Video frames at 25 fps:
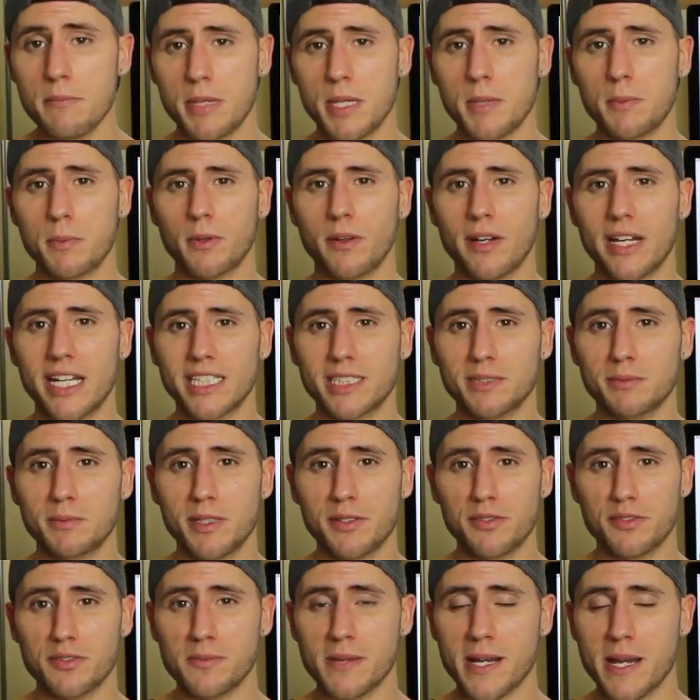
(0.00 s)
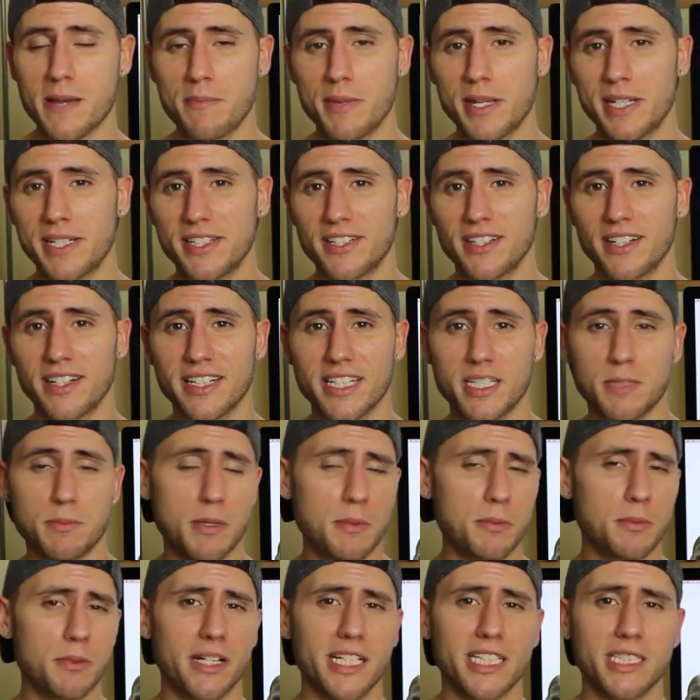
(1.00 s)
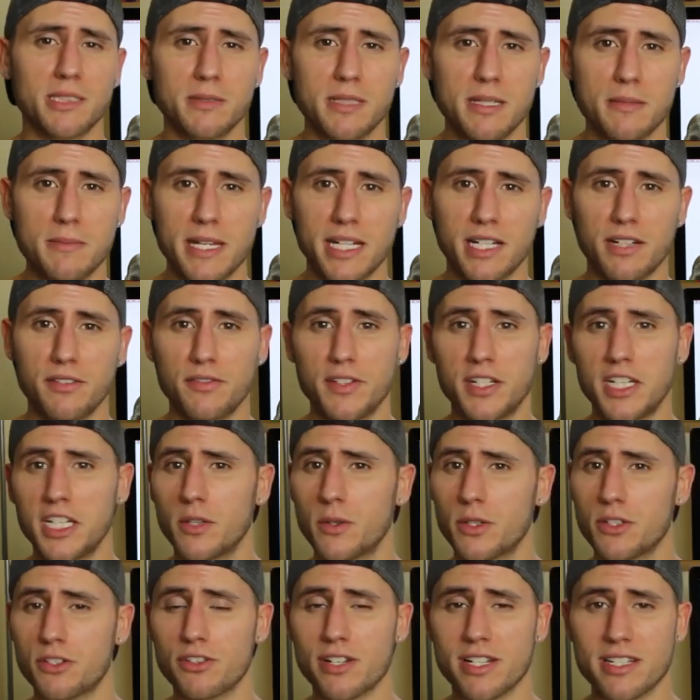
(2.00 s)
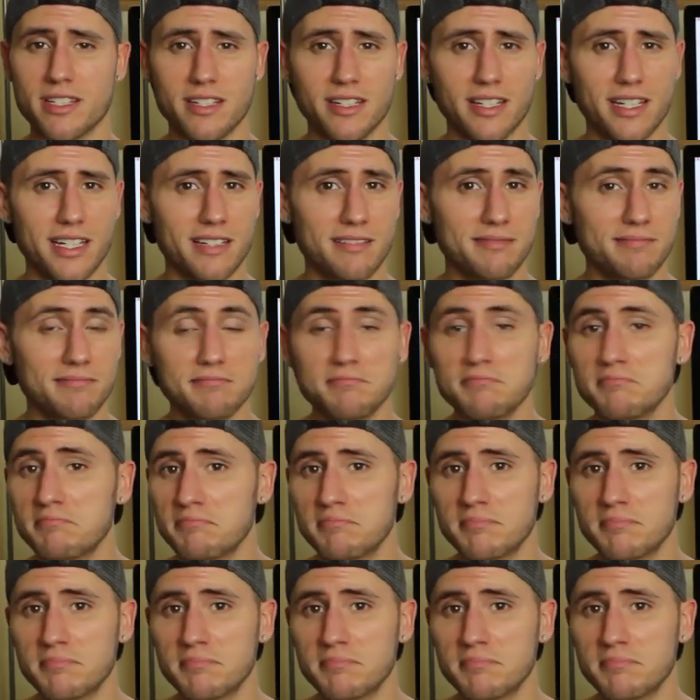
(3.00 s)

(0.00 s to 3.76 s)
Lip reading: People ask me for my opinion on this. People asked me to make a video addressing it.